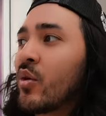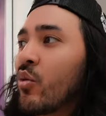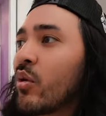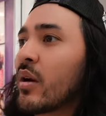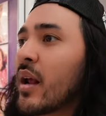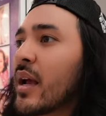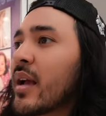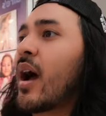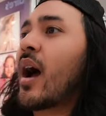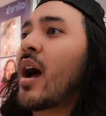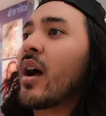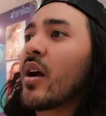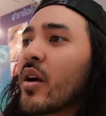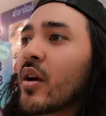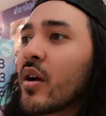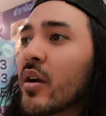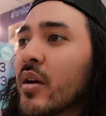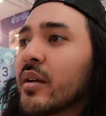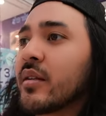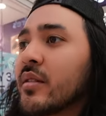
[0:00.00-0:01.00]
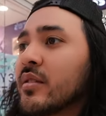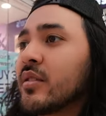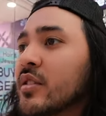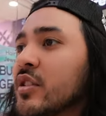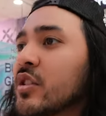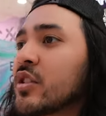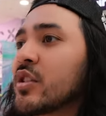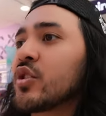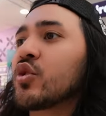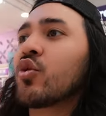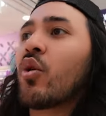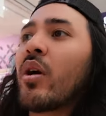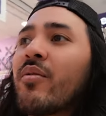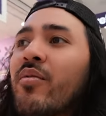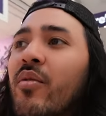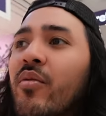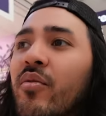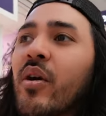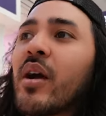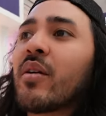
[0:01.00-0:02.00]
what I got her and just as
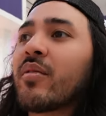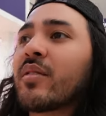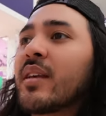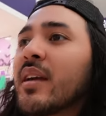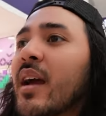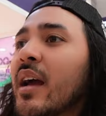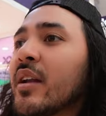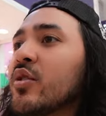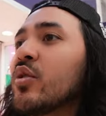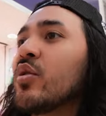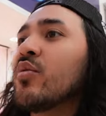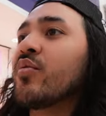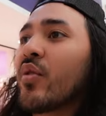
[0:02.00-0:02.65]
grateful for everything I do